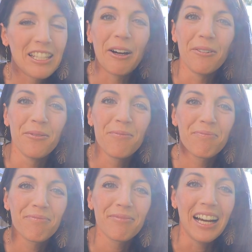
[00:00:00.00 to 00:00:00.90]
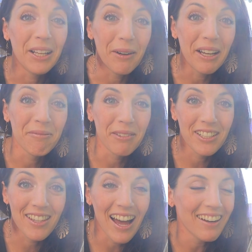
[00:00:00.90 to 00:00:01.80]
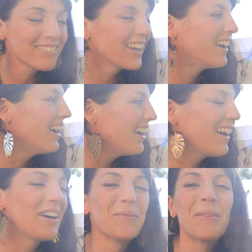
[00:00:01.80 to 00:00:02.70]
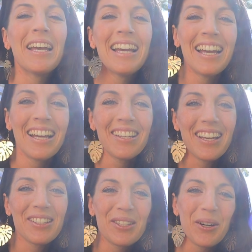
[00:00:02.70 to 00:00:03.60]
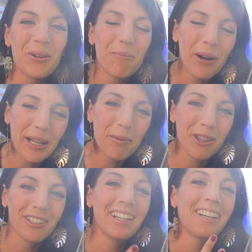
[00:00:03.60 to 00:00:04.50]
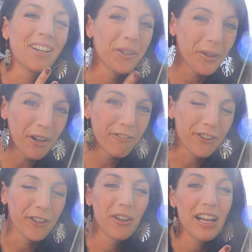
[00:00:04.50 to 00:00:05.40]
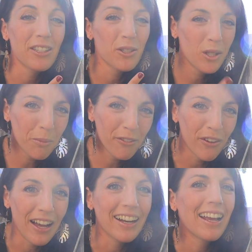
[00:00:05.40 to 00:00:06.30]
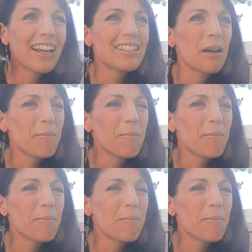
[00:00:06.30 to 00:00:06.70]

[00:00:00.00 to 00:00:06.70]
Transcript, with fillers: So anyway, there's that. um, and so point number three, grow food. It's super fun. It's